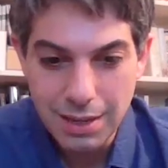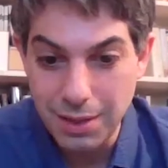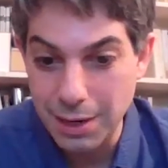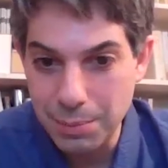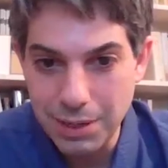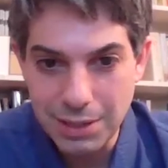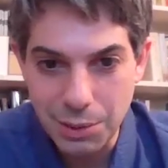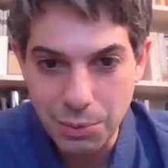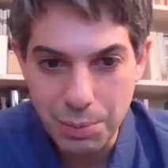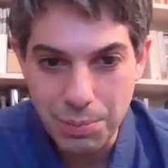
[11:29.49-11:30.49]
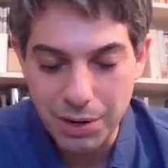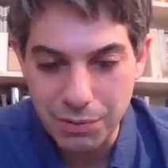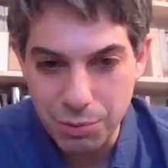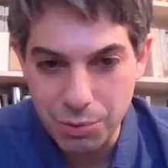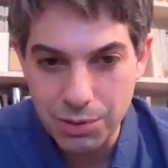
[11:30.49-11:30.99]
therapies that we bring
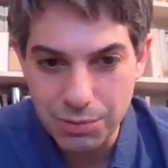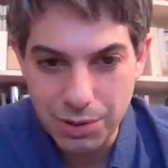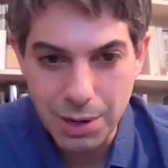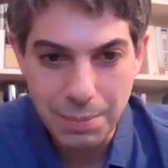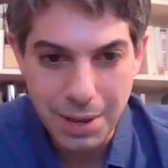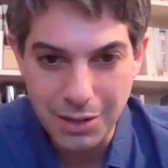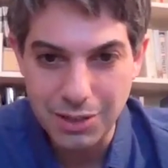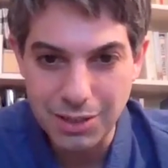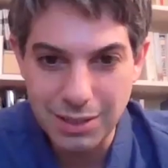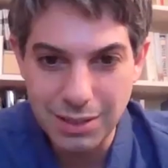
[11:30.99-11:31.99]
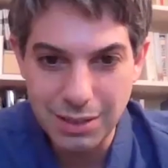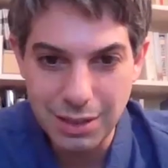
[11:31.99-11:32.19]
forward for our patients,